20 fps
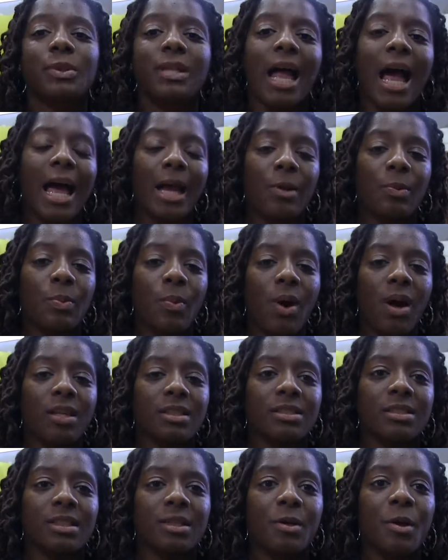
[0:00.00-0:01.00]
when I
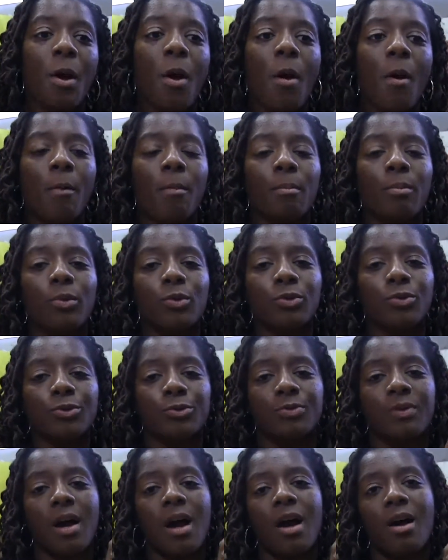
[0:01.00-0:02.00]
want to
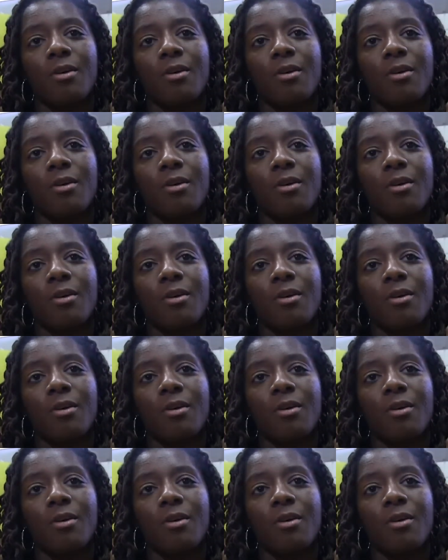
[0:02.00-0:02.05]
move